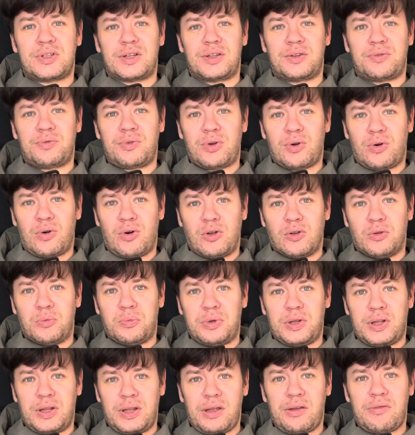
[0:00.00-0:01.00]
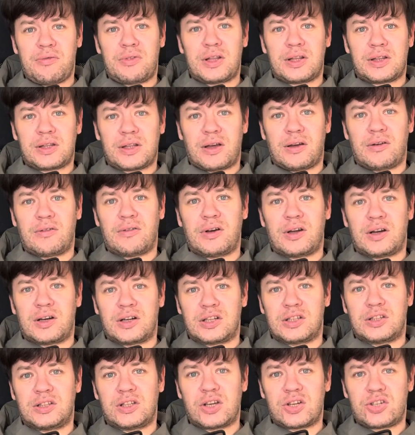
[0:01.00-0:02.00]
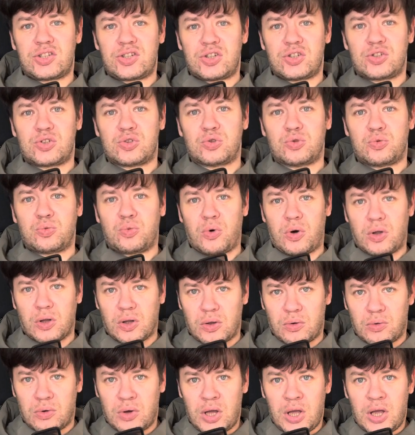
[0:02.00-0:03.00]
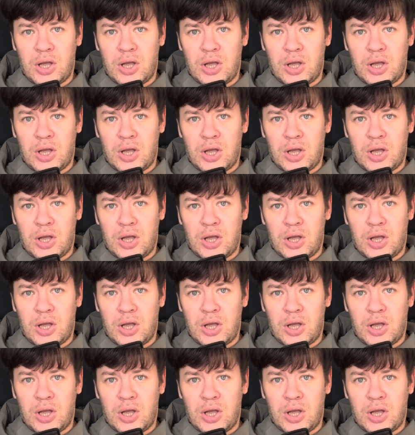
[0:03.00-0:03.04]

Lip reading: that we all believe that our architecture should follow.